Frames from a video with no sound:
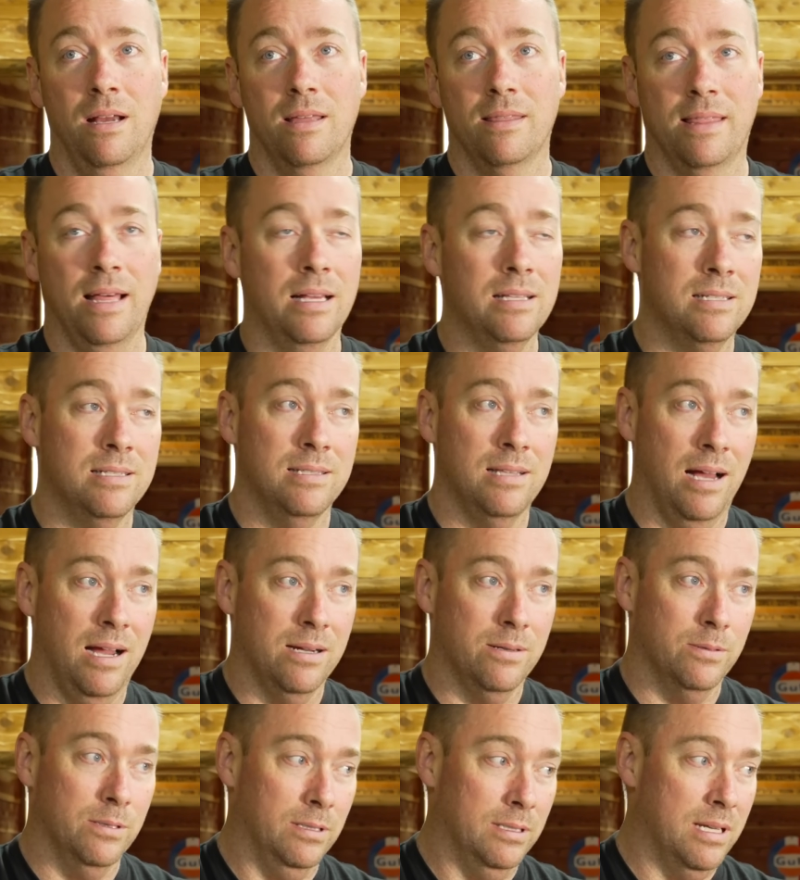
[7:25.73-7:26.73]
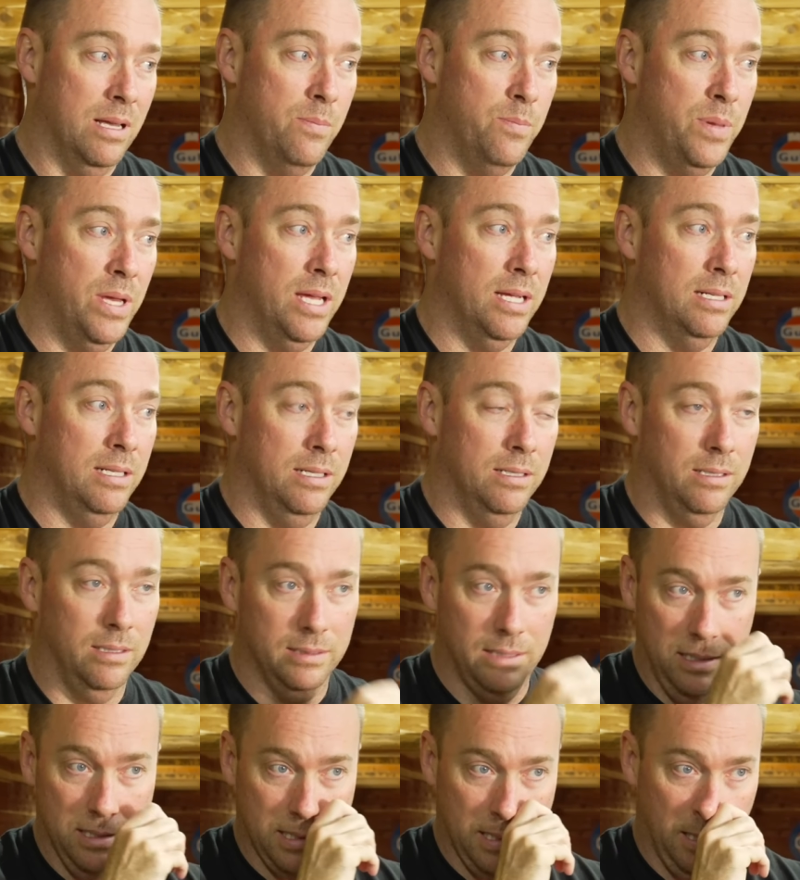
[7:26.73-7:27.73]
That's not really a big deal on
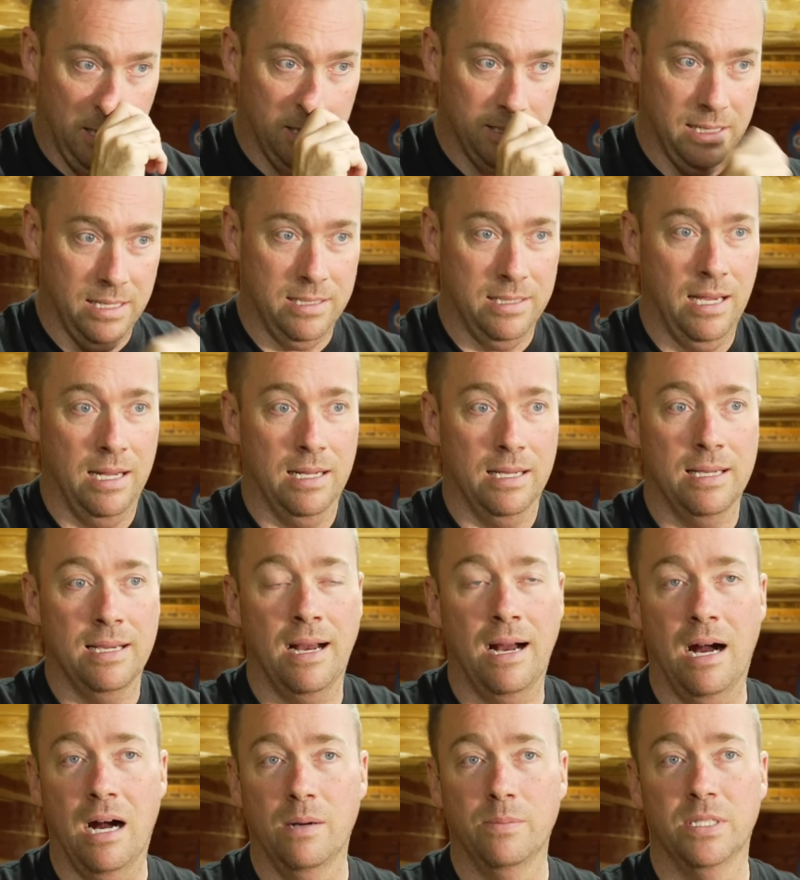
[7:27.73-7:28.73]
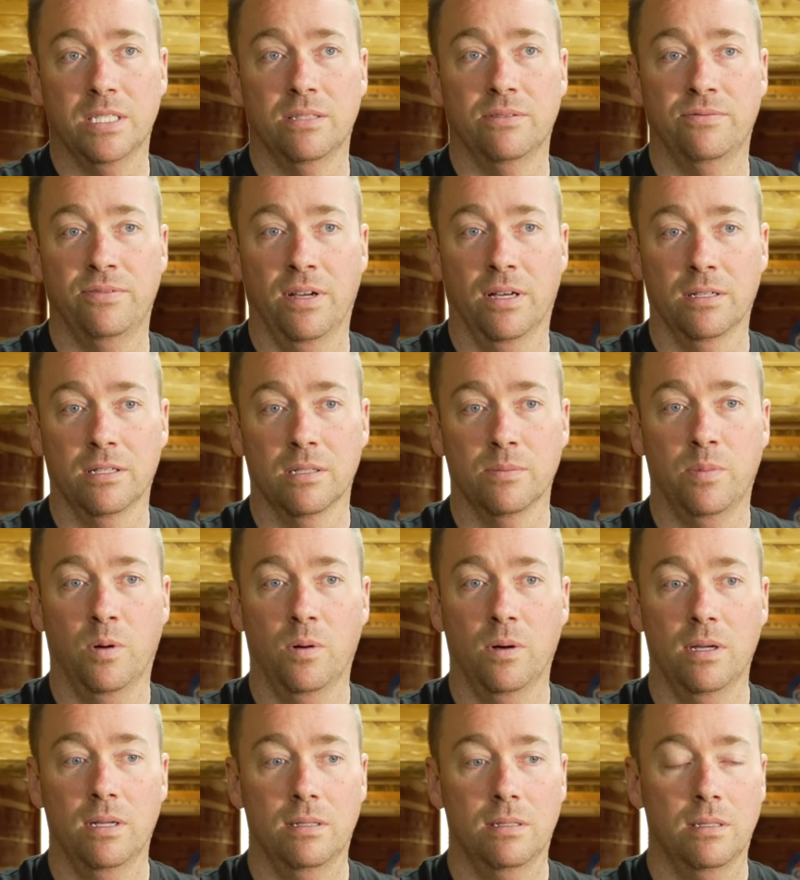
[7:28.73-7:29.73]
these cars. That's not a common failure
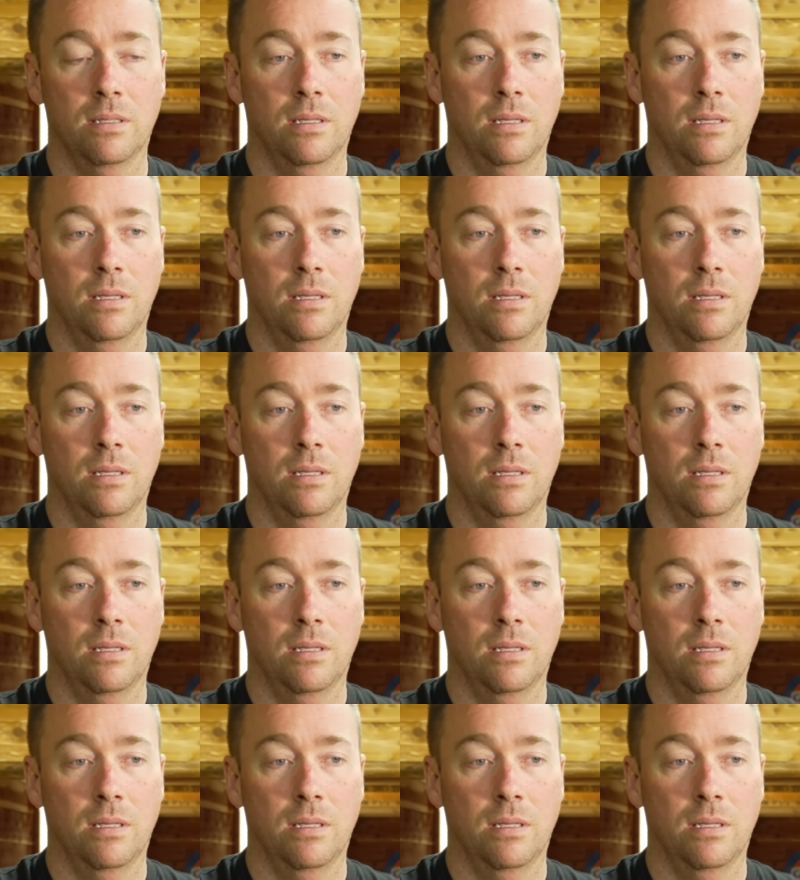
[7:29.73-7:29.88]
point.